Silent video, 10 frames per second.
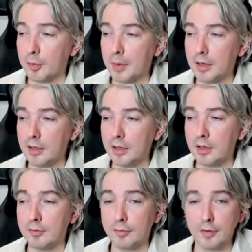the money
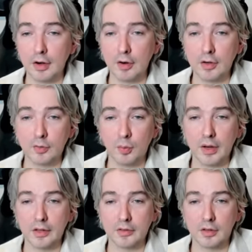in various
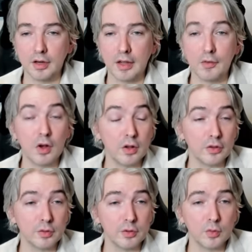ways. They're going to have all
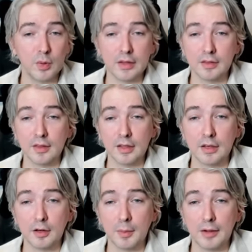sorts of ways that they
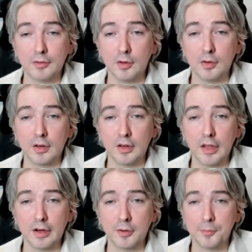can come after you to
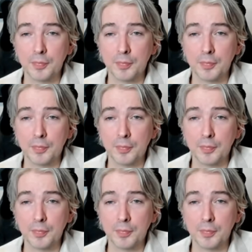collect.